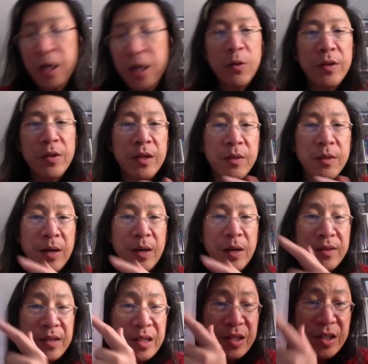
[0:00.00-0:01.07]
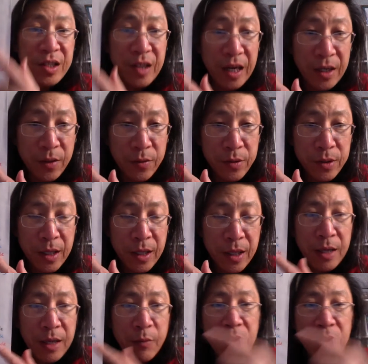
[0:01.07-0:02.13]
We think about these cycles.
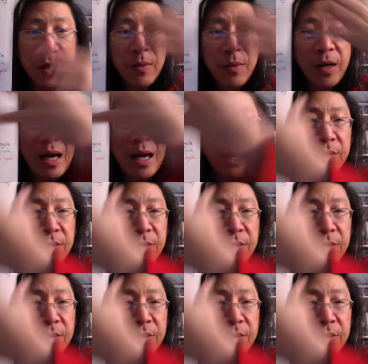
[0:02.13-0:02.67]
We think about how